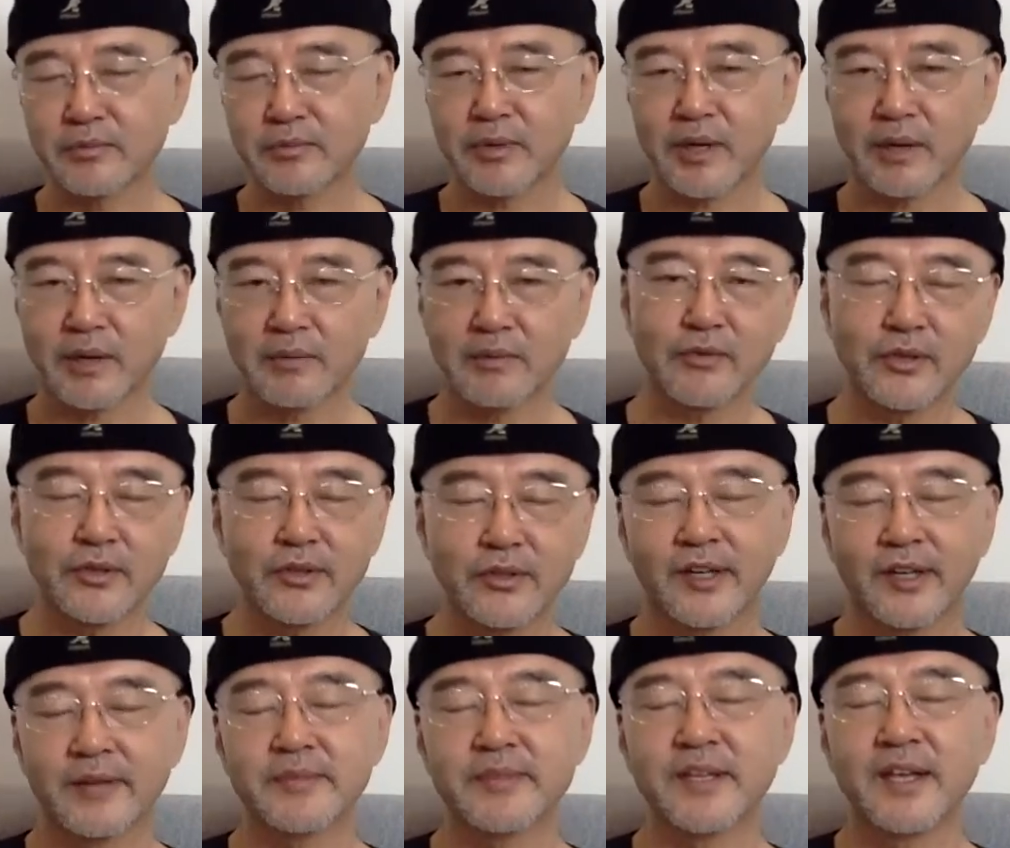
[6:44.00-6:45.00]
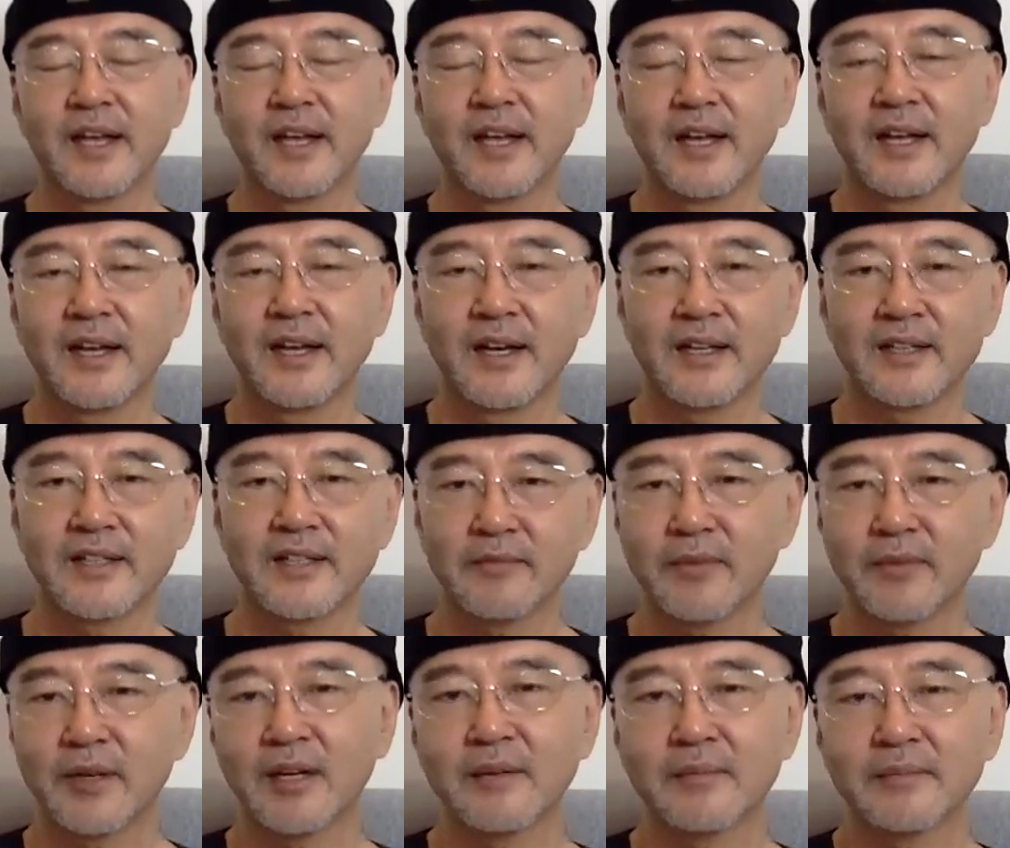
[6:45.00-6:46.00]
probably three times. I said,
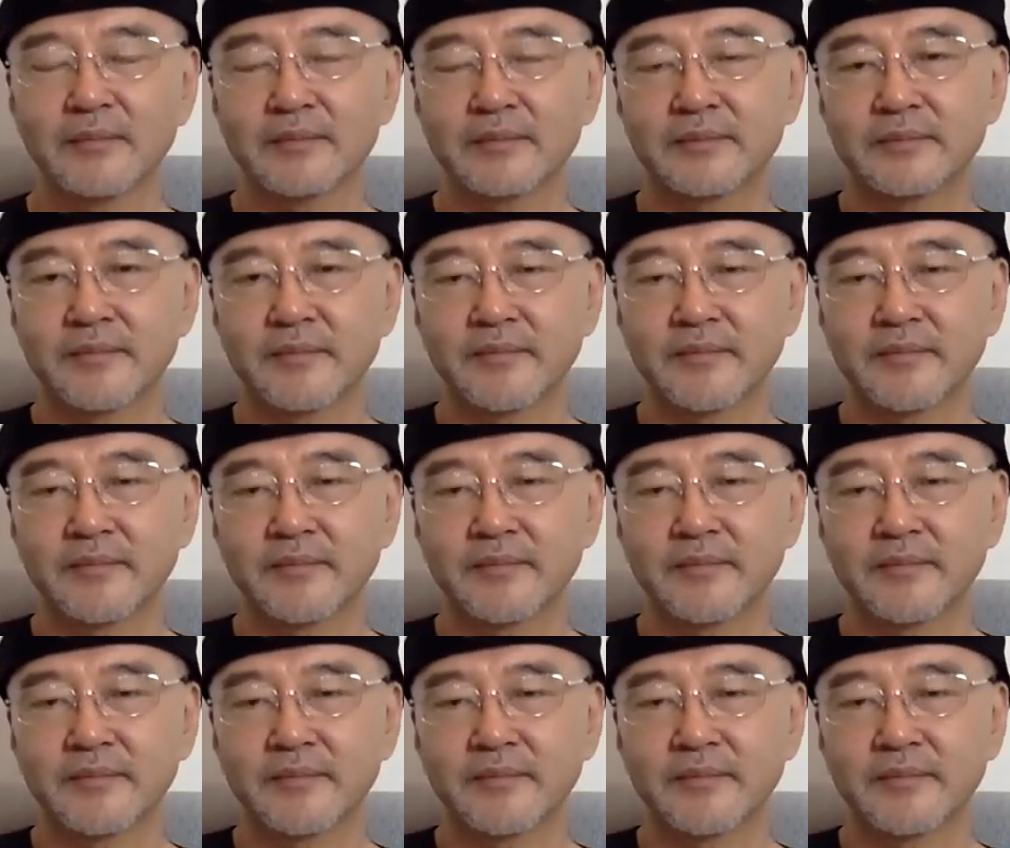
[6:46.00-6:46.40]
Mom,